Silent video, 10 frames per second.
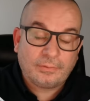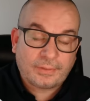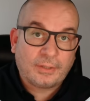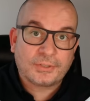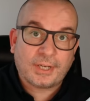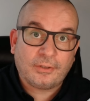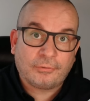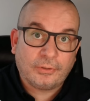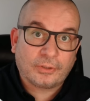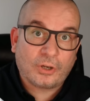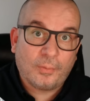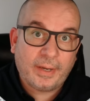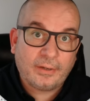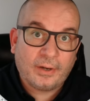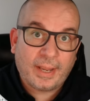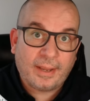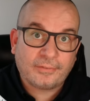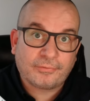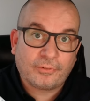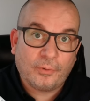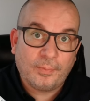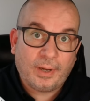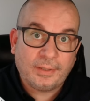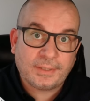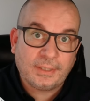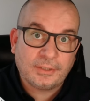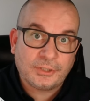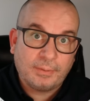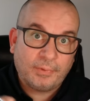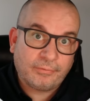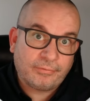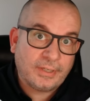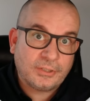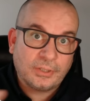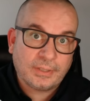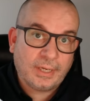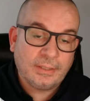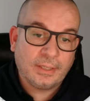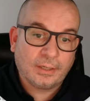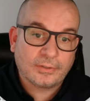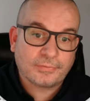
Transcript: Then I'll take you through the comment I had from a dealership that featured in the last